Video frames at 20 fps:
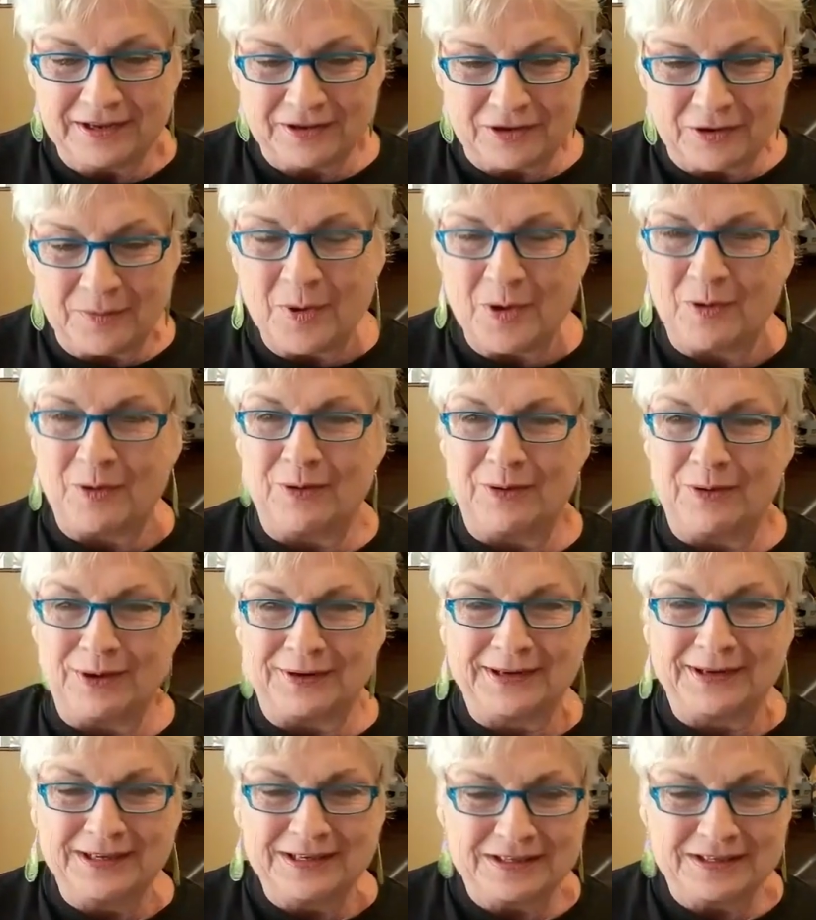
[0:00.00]
come
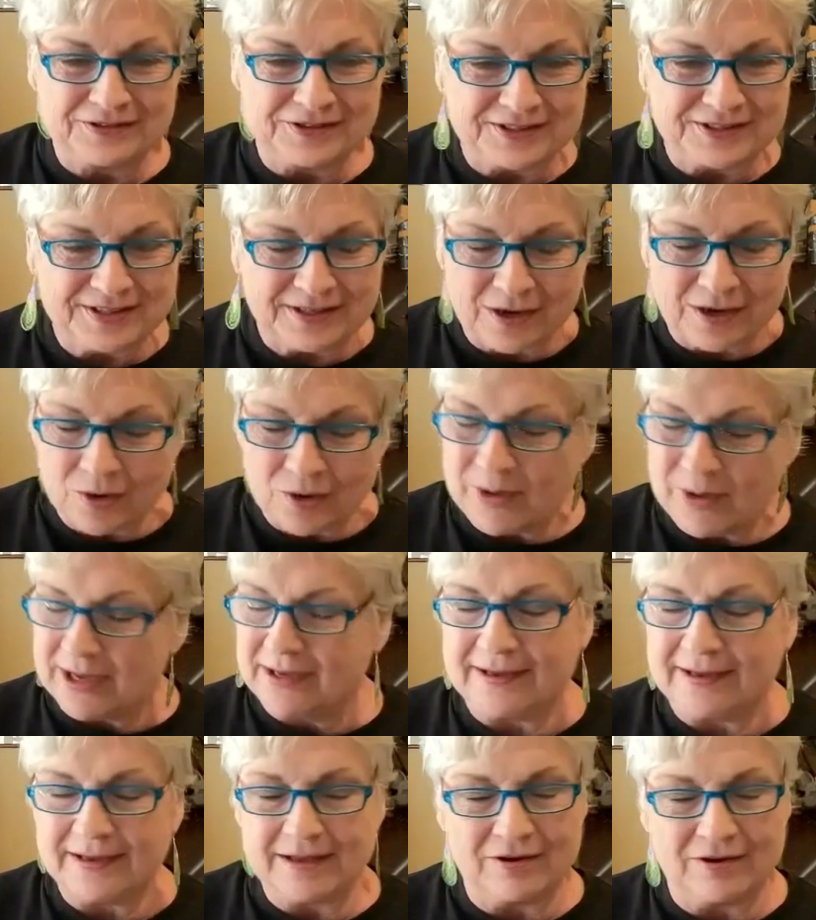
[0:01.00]
on and she said
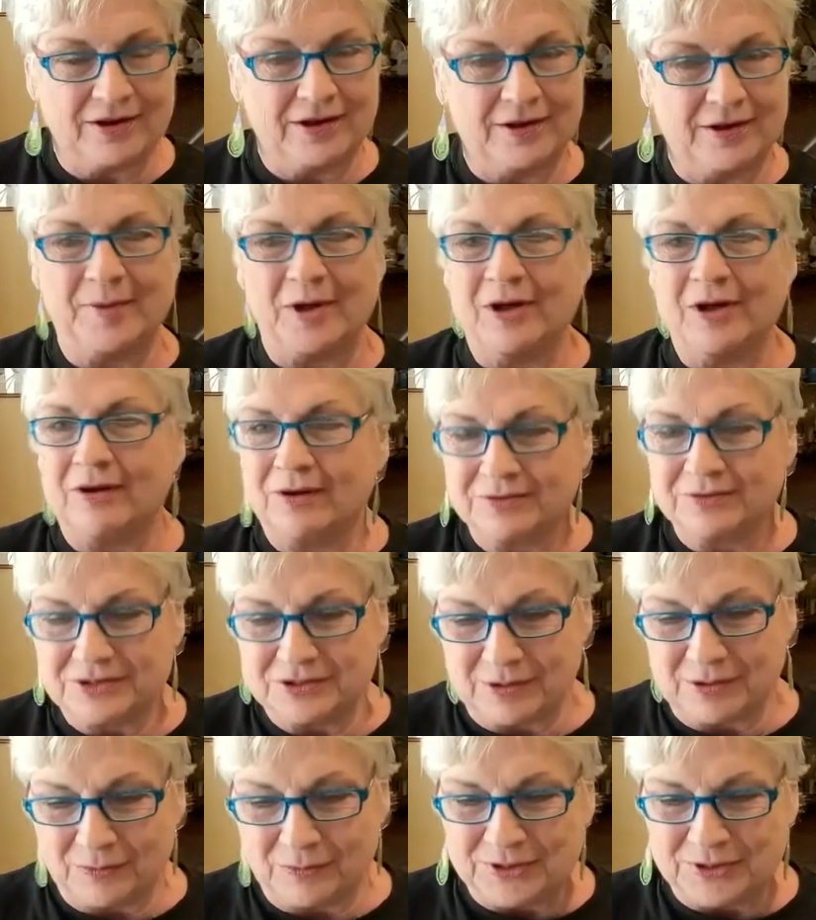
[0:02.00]
okay come on
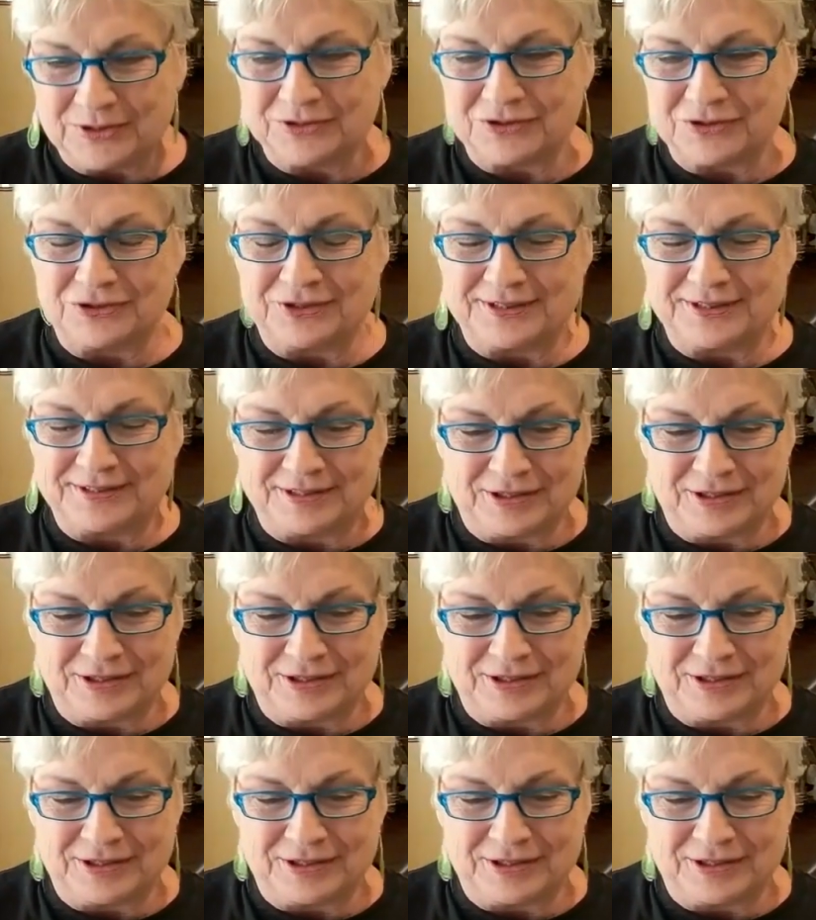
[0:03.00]
so i went and